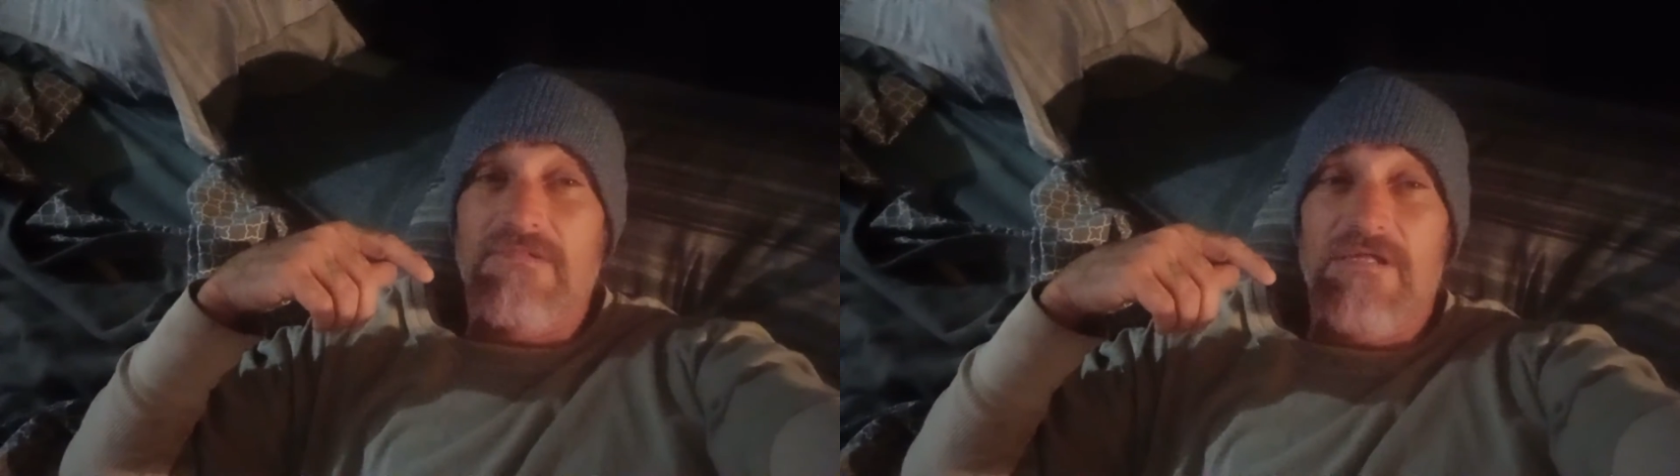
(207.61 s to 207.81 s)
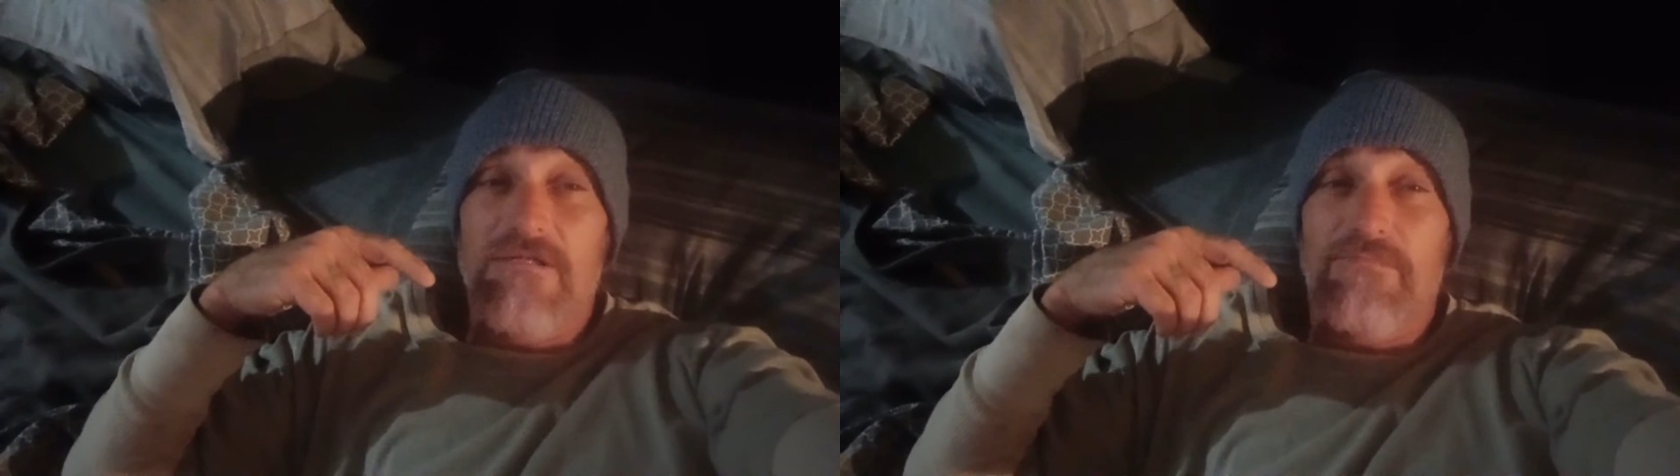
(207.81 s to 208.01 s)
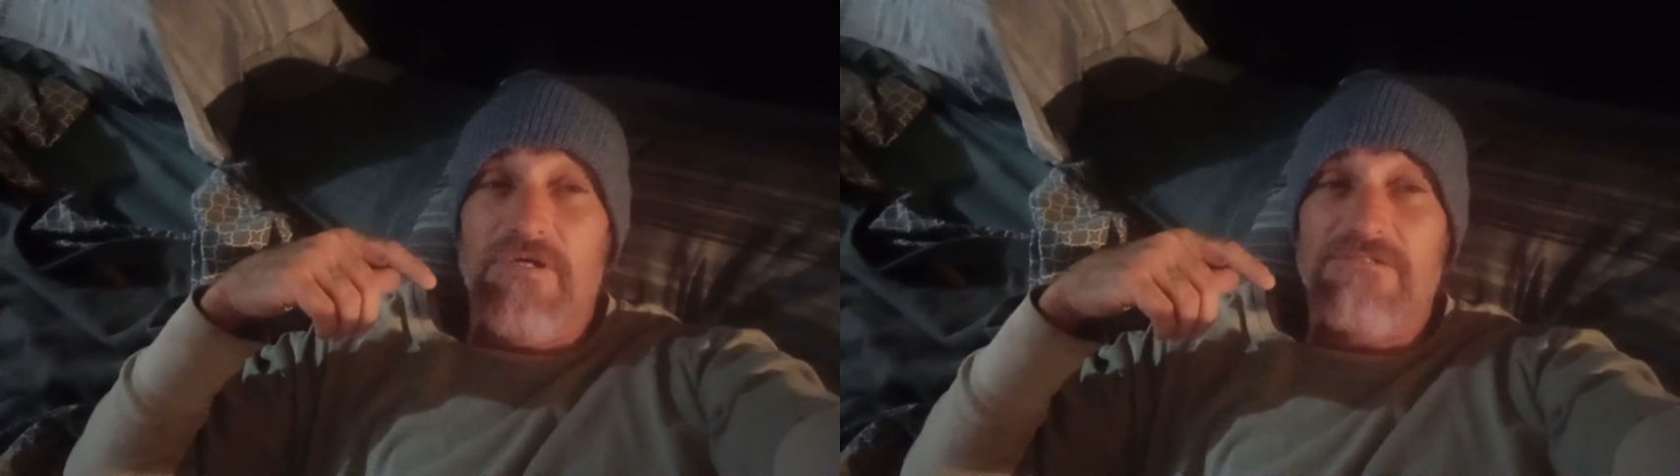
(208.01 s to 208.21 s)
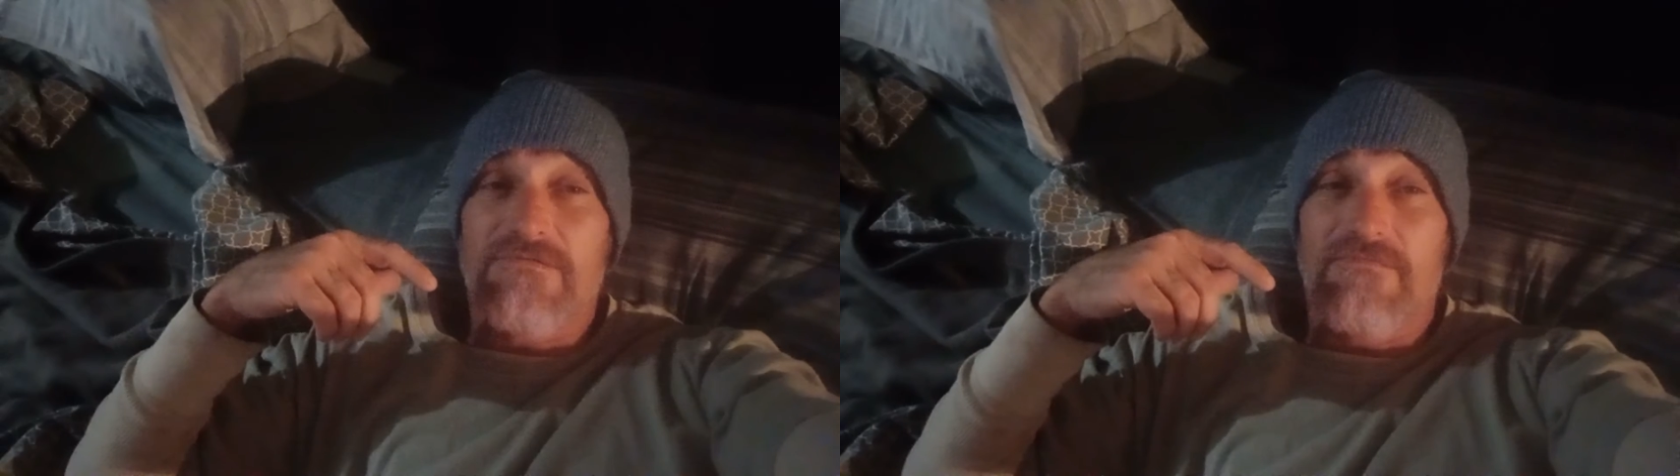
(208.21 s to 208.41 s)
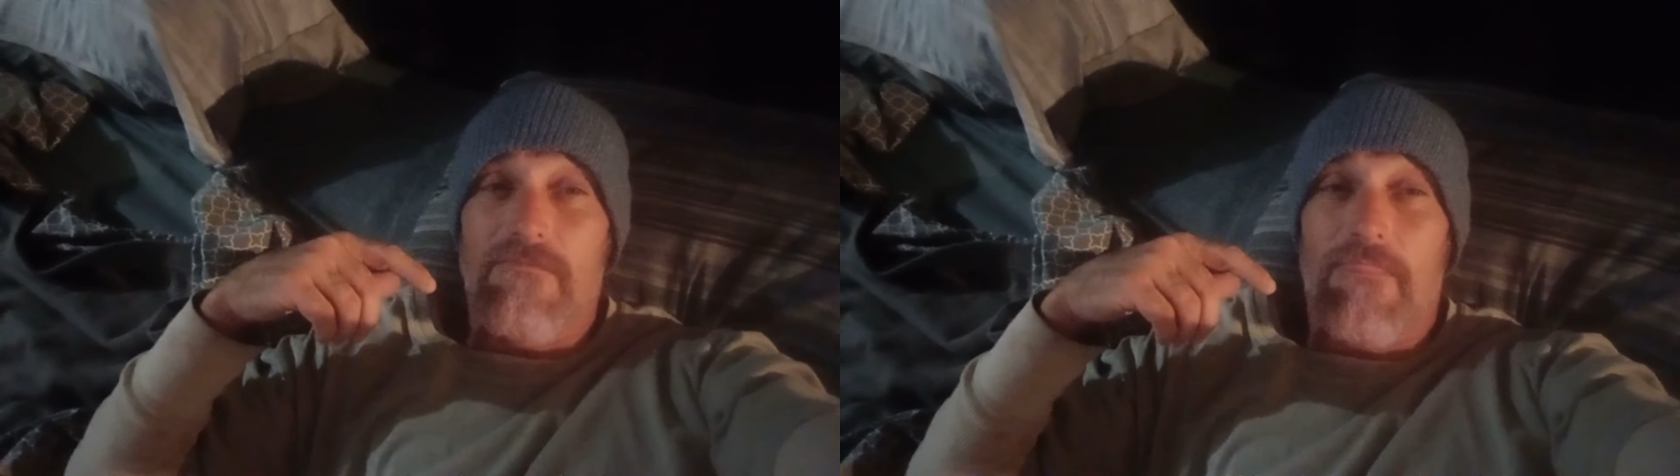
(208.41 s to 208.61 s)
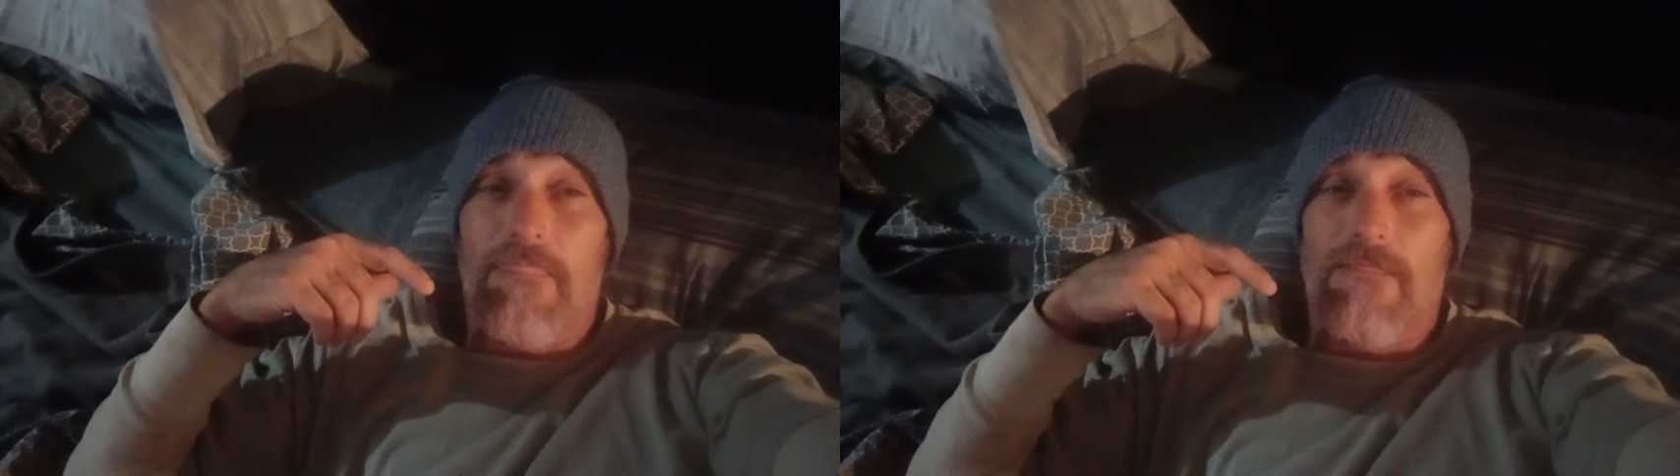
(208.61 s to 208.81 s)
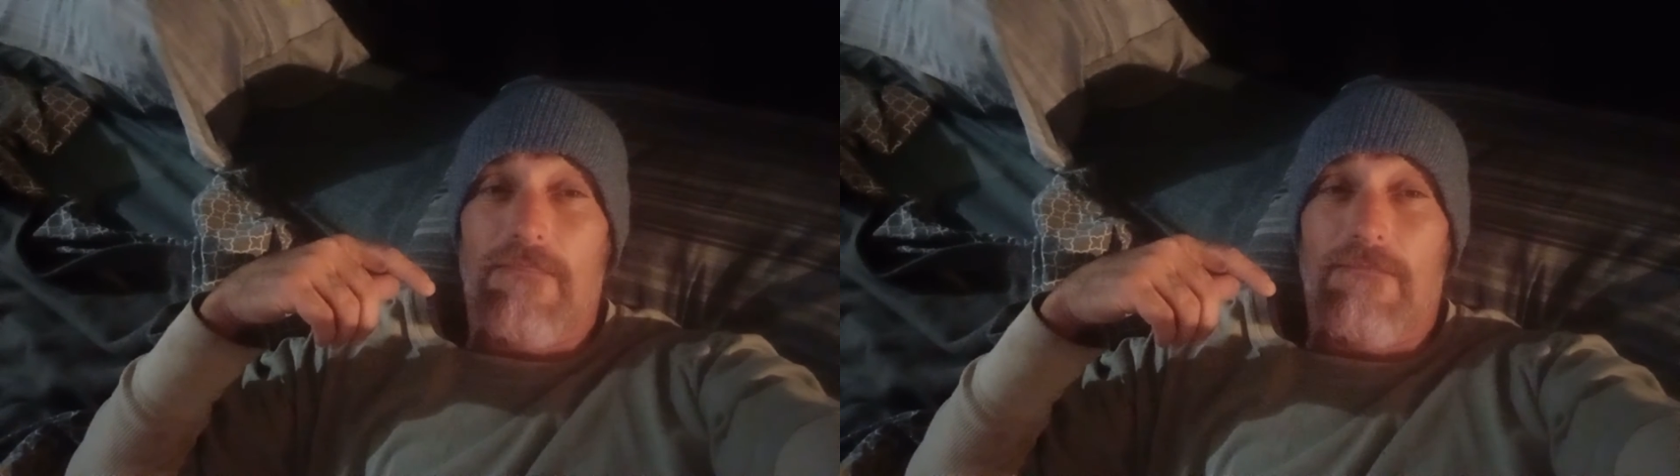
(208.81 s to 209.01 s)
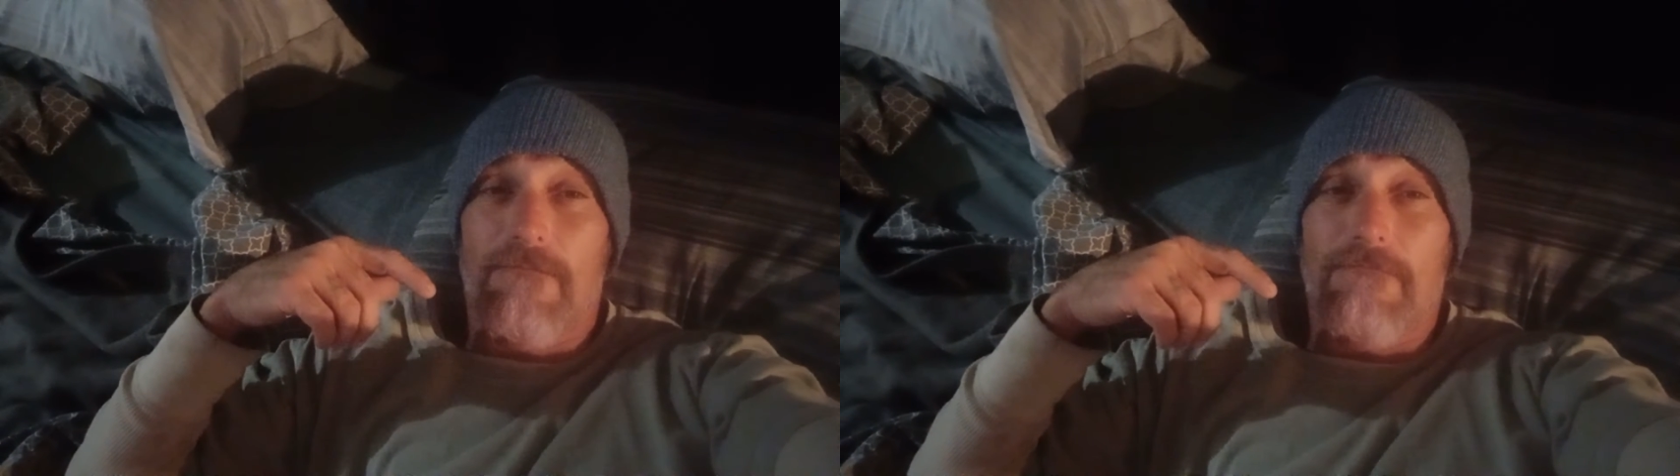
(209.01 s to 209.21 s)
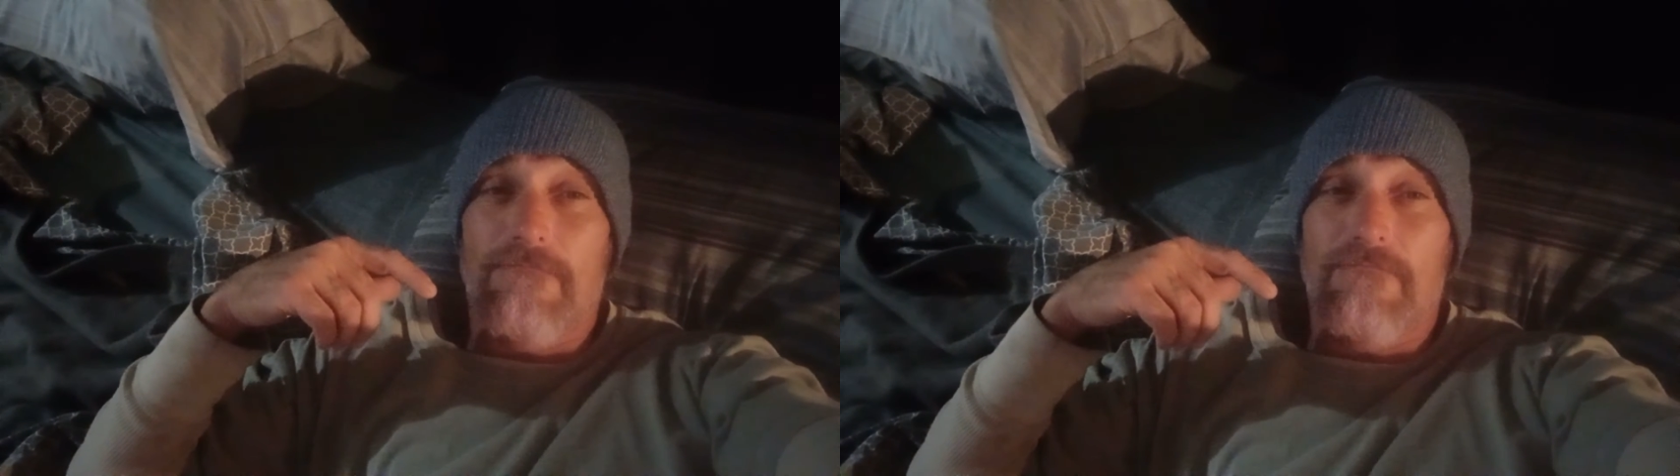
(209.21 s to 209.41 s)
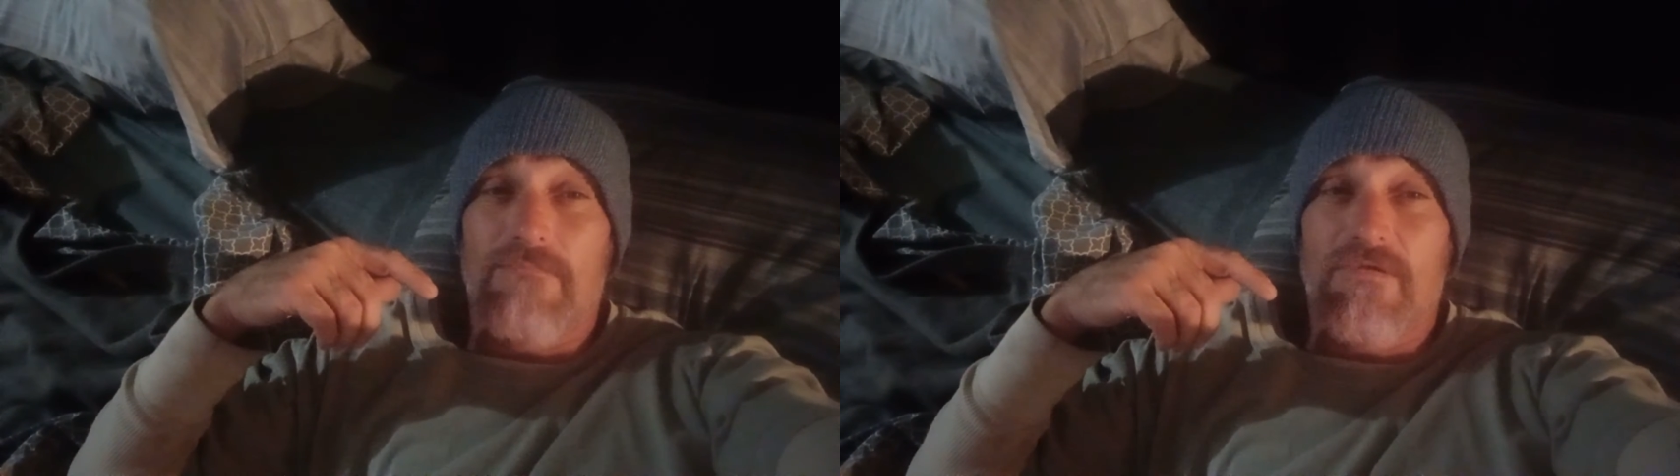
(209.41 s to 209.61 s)
That pistol,
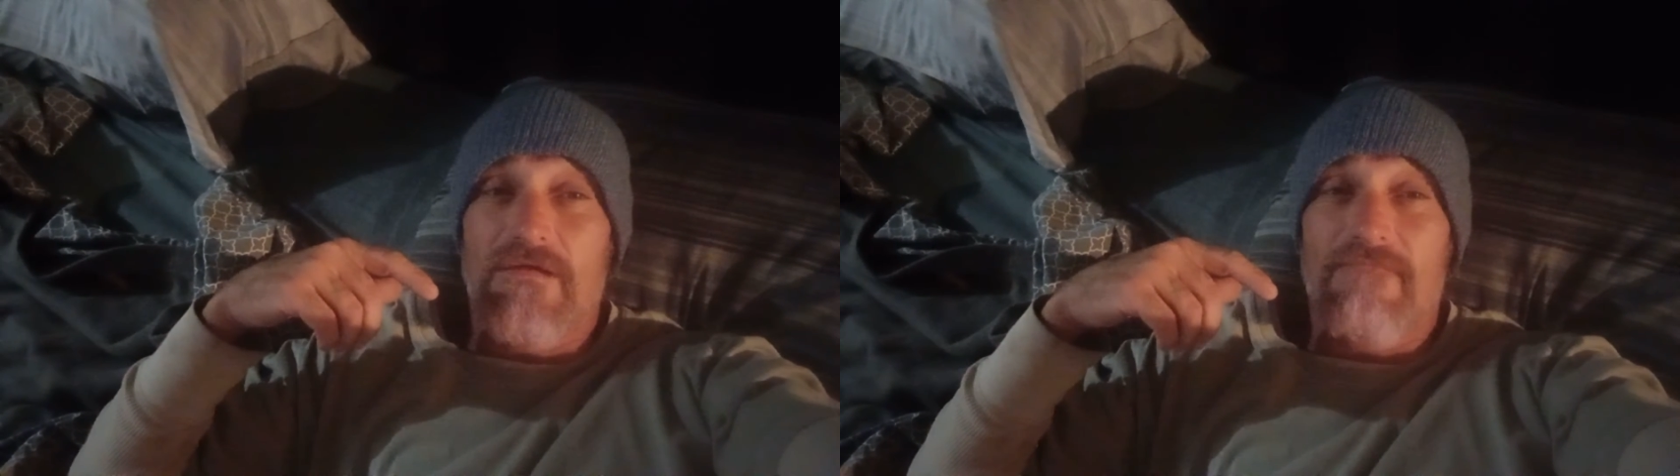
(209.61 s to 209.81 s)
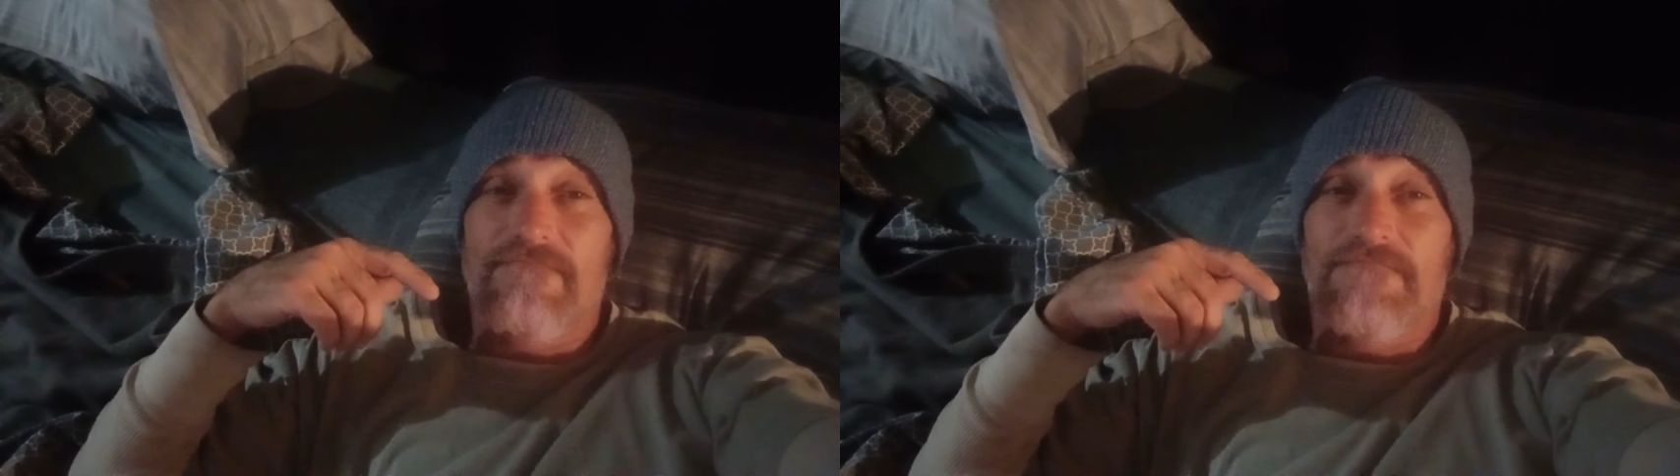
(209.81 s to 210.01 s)
when that